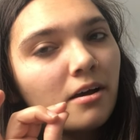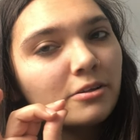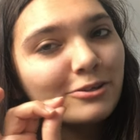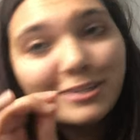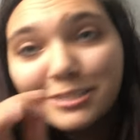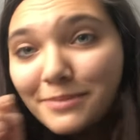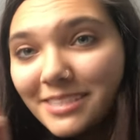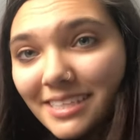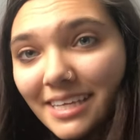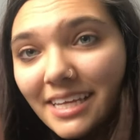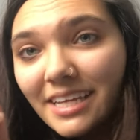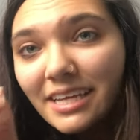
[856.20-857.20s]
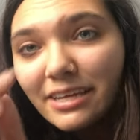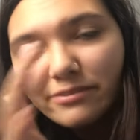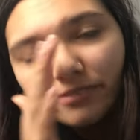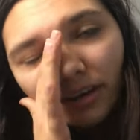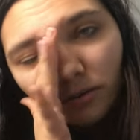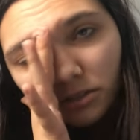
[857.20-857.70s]
Christmas Eve.
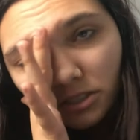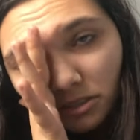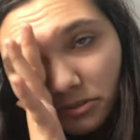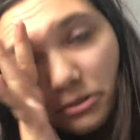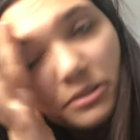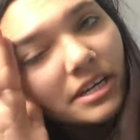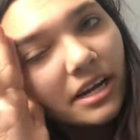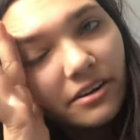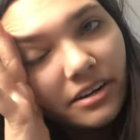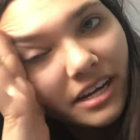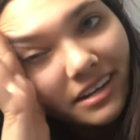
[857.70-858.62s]
I was so tired,